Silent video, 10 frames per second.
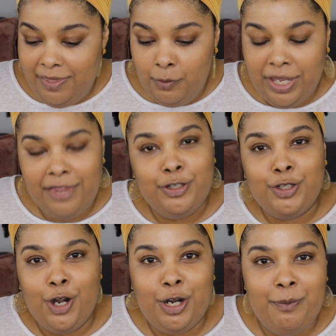and then we have the
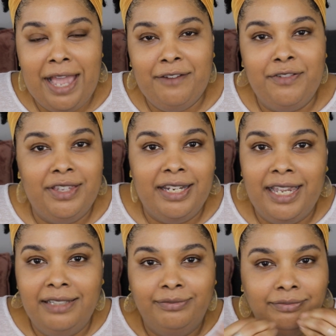darker bag for the
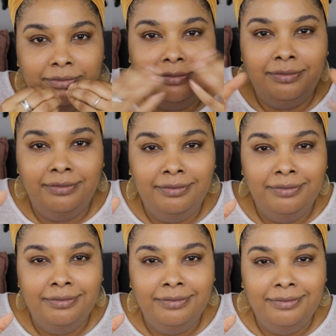night.
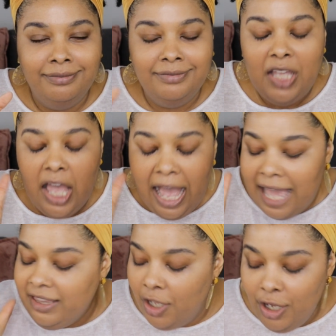
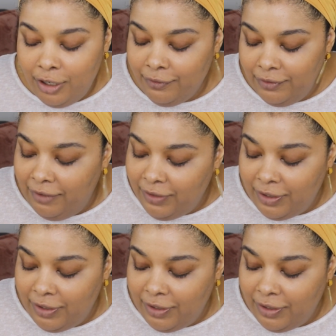I love